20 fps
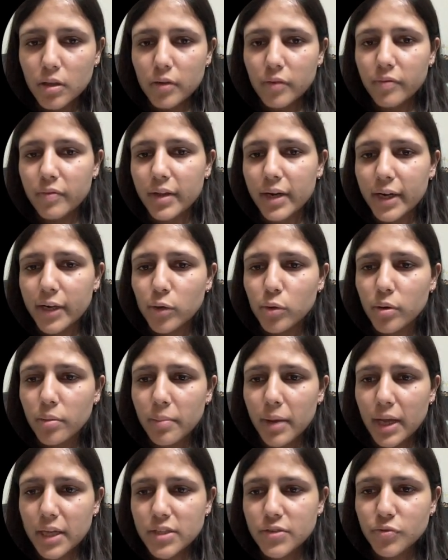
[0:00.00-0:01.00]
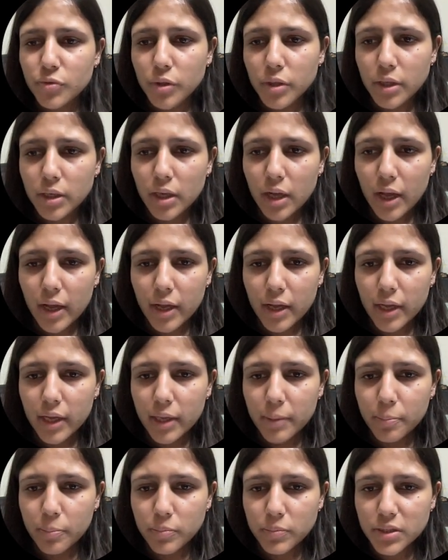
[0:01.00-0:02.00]
When I do a max vote,
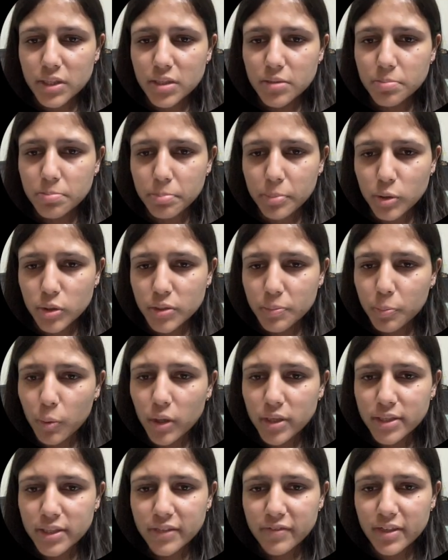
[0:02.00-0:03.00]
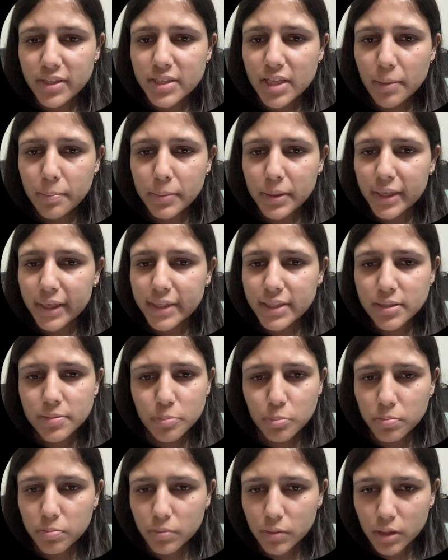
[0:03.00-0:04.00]
this positive example gets
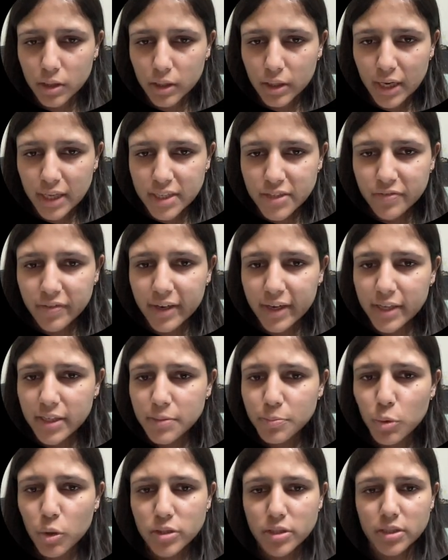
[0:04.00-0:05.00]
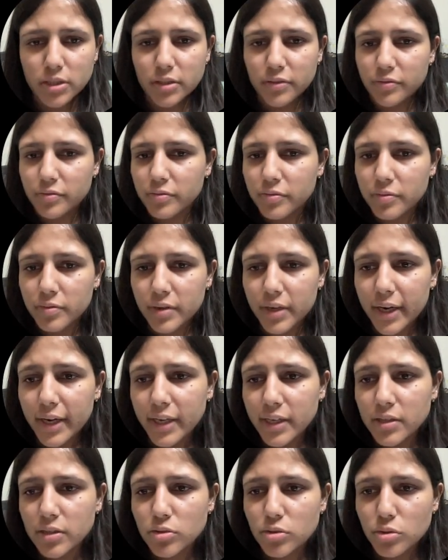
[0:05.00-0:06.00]
classified as positive, right?